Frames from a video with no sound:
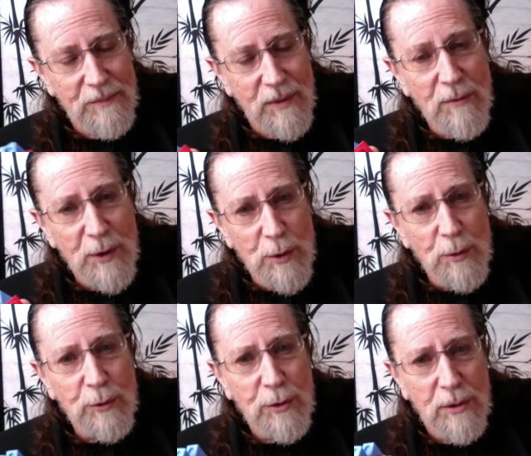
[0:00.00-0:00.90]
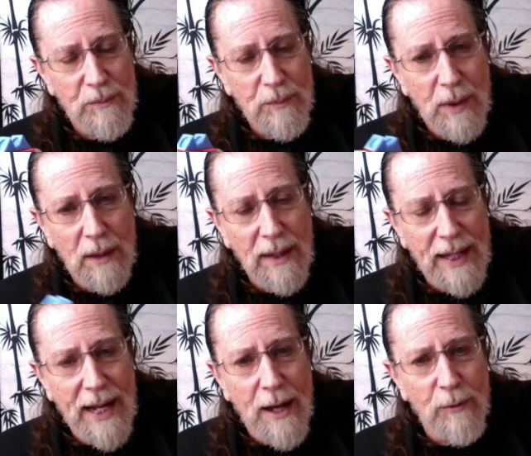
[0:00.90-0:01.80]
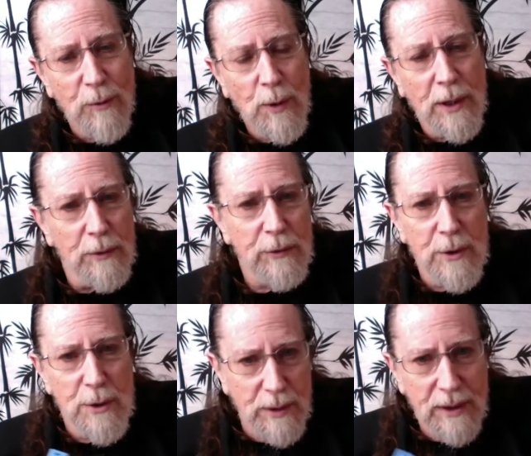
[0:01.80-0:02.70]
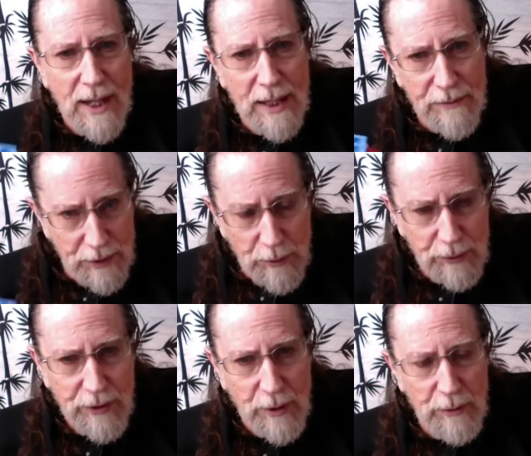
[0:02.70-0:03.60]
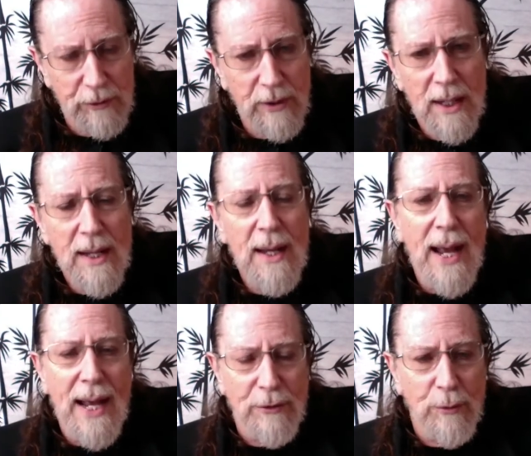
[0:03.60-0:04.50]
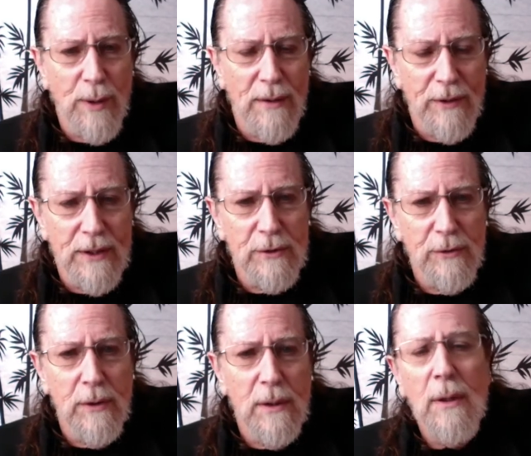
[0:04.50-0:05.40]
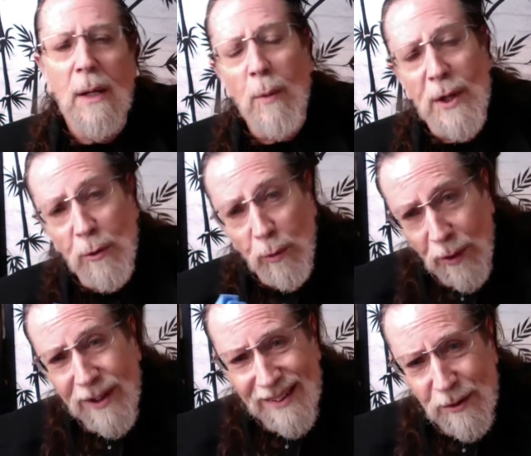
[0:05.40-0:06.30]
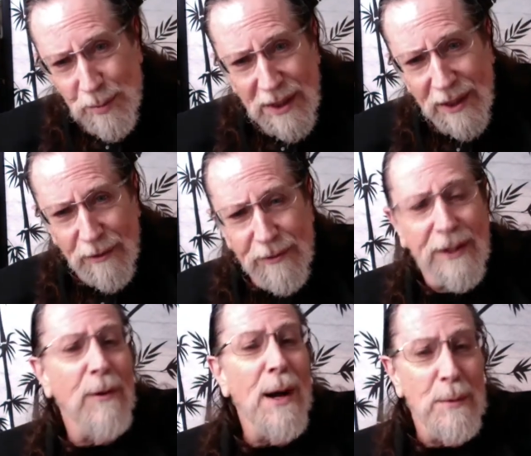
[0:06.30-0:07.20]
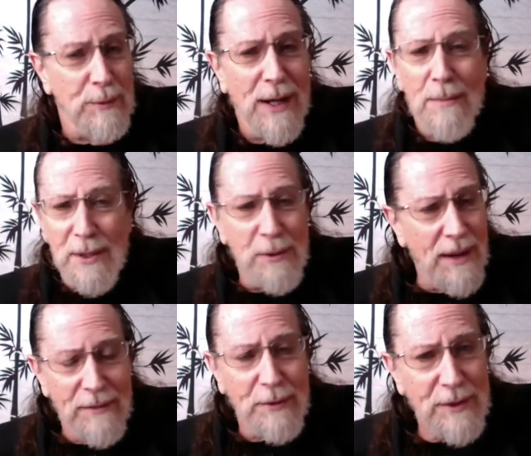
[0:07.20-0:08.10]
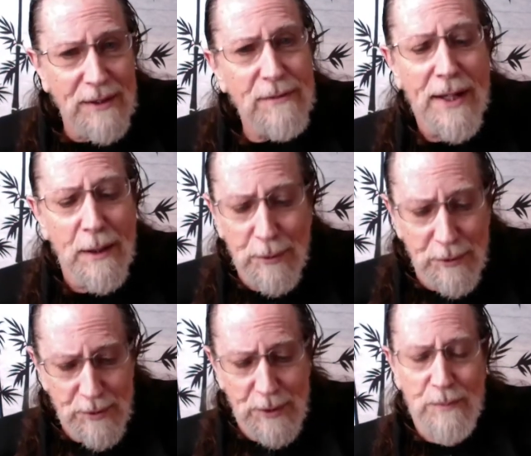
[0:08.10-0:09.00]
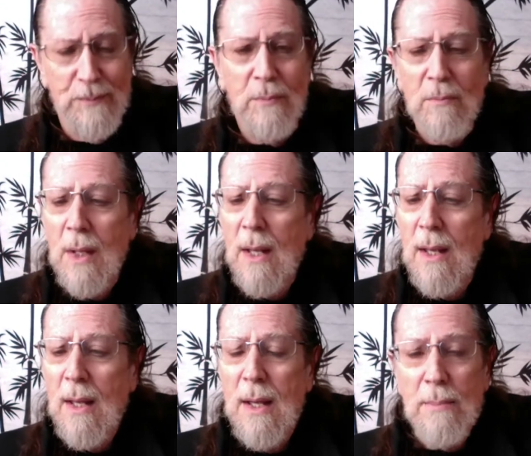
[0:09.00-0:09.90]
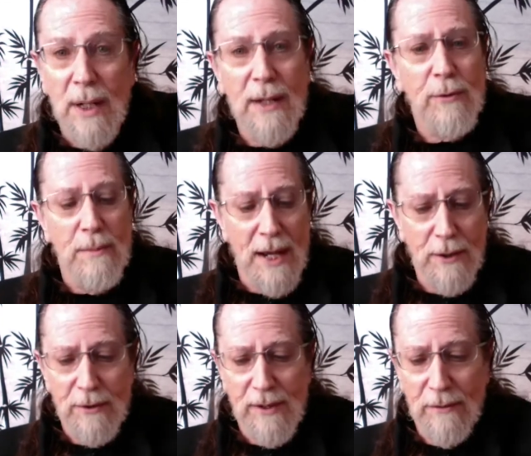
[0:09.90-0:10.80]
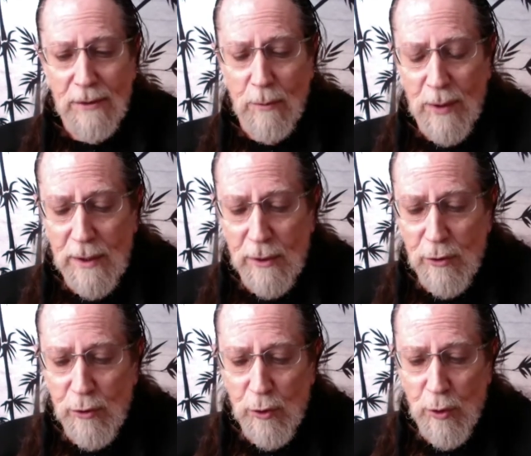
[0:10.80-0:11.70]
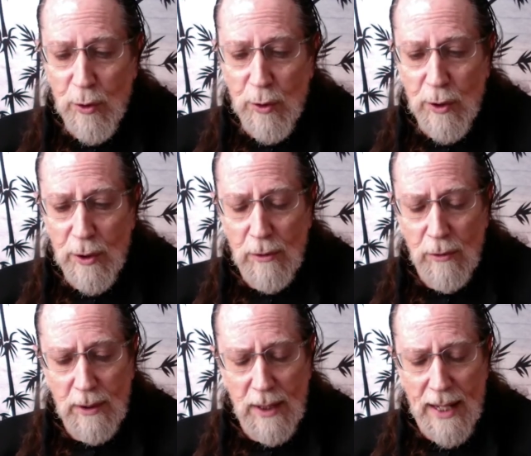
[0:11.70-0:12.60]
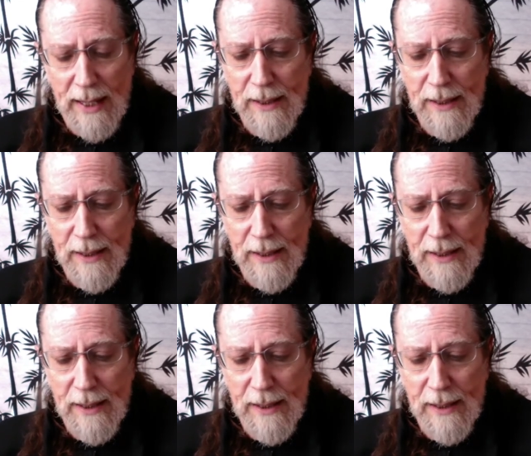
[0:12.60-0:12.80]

views laid out for you. So you can kind of use those as a reference. And when you look at this particular video, I would recommend you have those things available to you. But let's remind ourselves of what this should look like.